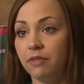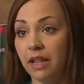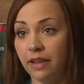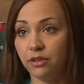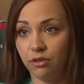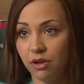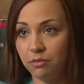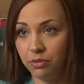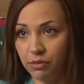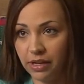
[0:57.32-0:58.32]
electrical
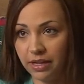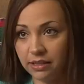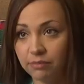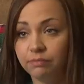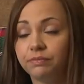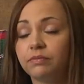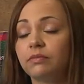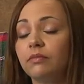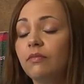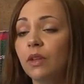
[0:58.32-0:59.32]
employees
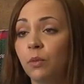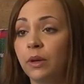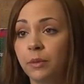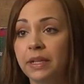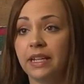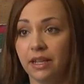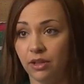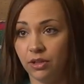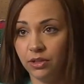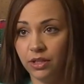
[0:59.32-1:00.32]
will be
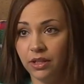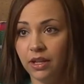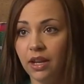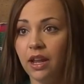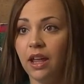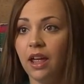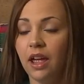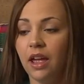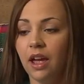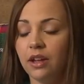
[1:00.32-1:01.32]
killed
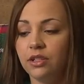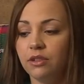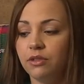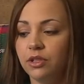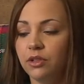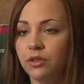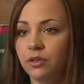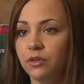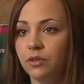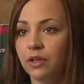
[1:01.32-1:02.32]
due
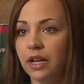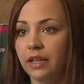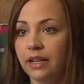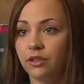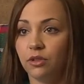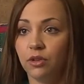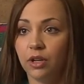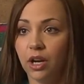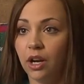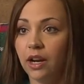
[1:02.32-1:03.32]
to electrical
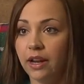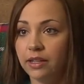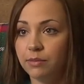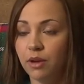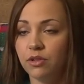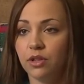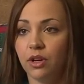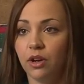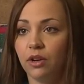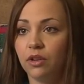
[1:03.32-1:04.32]
current
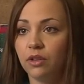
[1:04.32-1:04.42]
exposure,